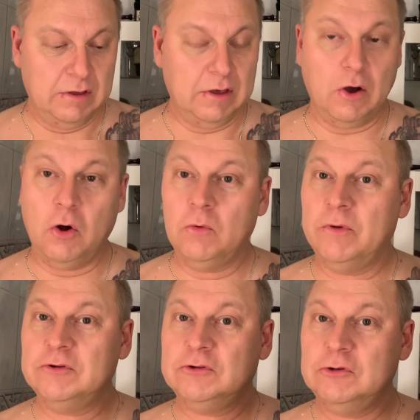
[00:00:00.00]
he
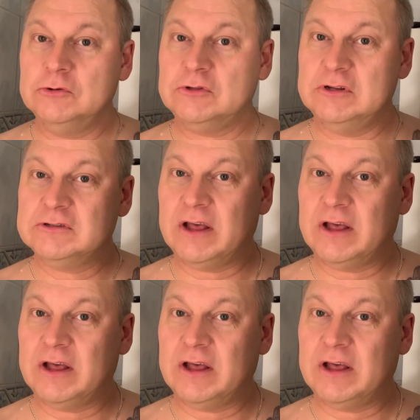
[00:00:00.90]
always used this